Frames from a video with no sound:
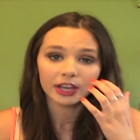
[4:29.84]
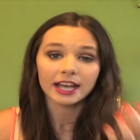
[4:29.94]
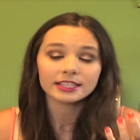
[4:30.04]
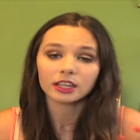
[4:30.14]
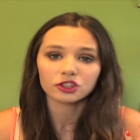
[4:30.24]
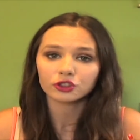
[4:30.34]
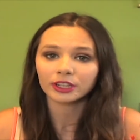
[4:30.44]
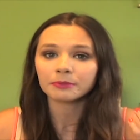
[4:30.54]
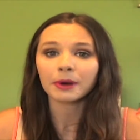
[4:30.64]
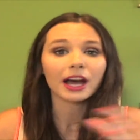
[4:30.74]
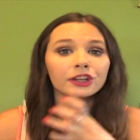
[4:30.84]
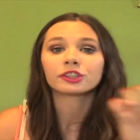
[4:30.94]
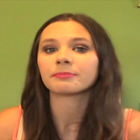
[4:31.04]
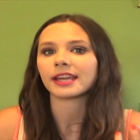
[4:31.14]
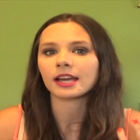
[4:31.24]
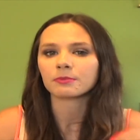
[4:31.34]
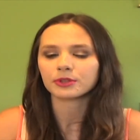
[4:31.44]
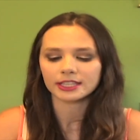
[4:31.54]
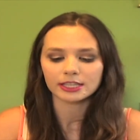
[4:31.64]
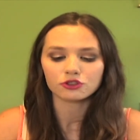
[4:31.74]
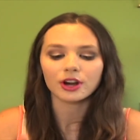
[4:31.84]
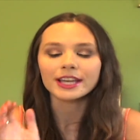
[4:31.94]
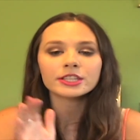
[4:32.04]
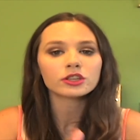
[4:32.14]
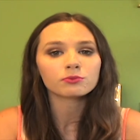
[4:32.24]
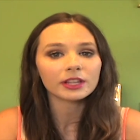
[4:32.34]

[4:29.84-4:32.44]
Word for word: as sunscreen but under makeup because it dries